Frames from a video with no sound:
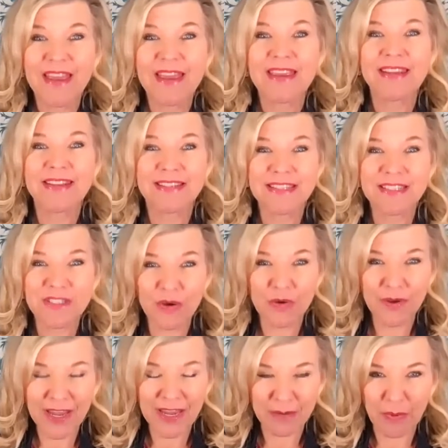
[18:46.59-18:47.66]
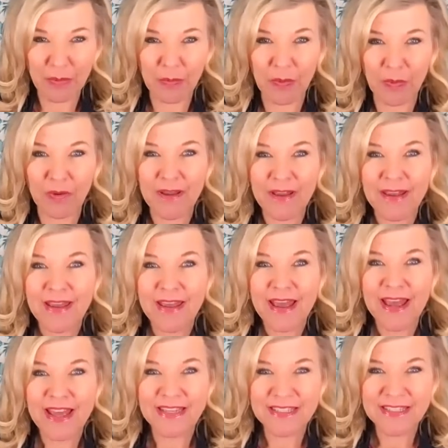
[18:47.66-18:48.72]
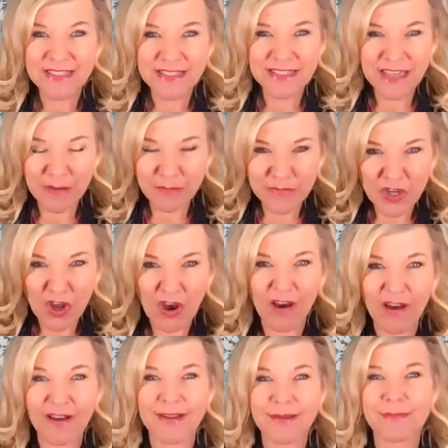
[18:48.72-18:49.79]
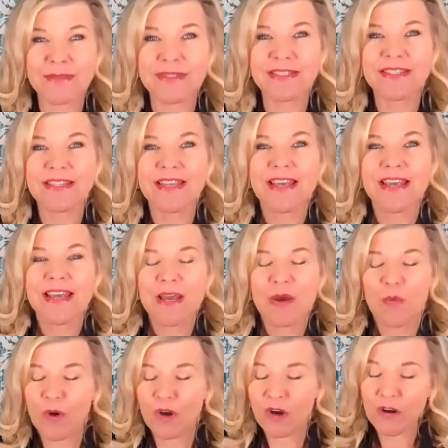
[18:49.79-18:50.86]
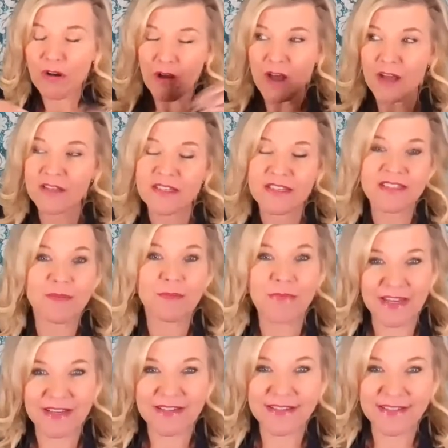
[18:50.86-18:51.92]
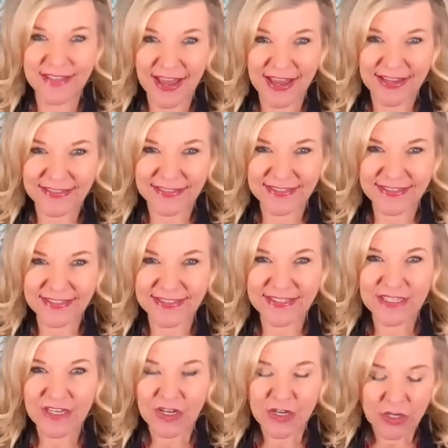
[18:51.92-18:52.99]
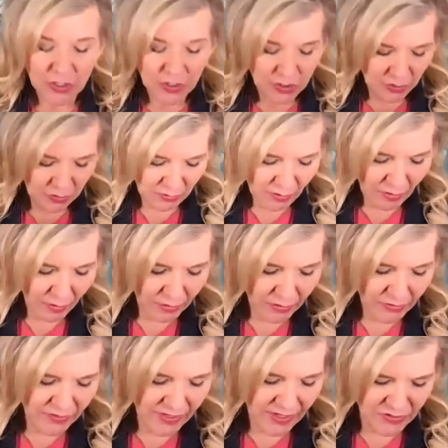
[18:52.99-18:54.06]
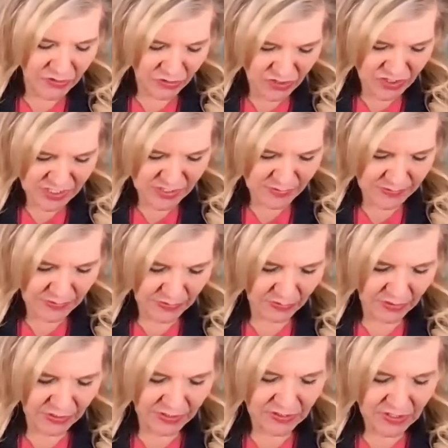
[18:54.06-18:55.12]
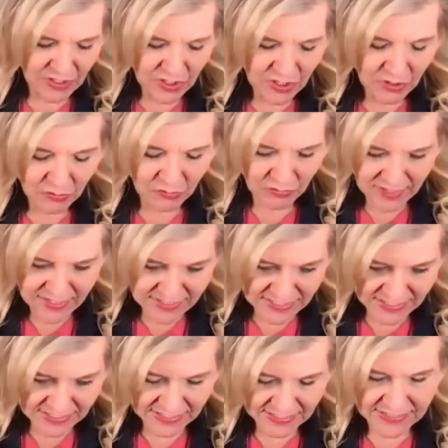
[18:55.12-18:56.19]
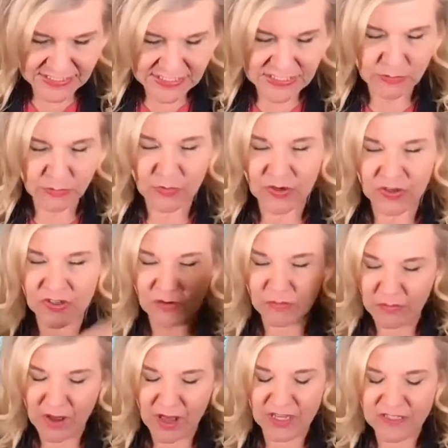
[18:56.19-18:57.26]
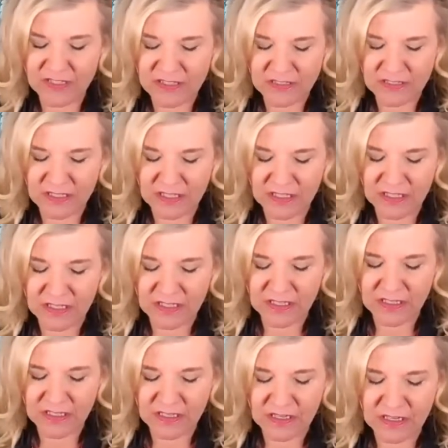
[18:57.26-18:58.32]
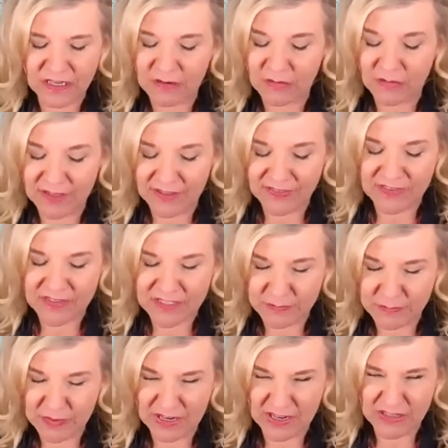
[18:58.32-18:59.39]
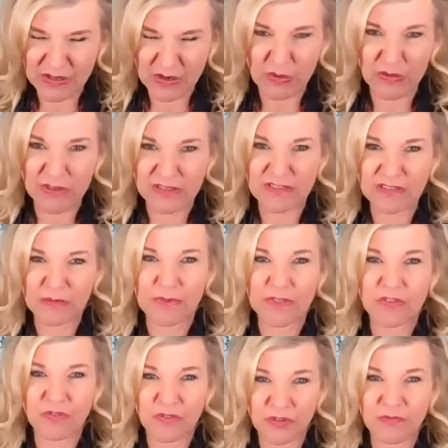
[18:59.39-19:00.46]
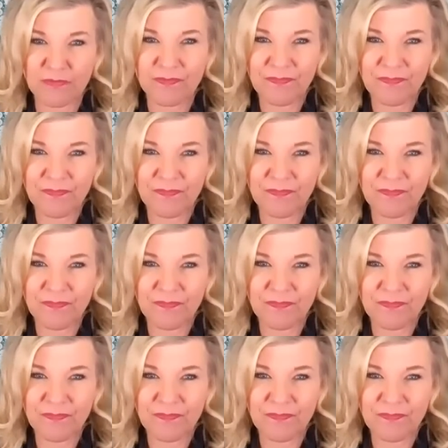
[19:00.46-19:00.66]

He is so capable. And sometimes where God doesn't make sense, your heart and your spirit resonates where your mind is like, I don't get this, but I know this to be true.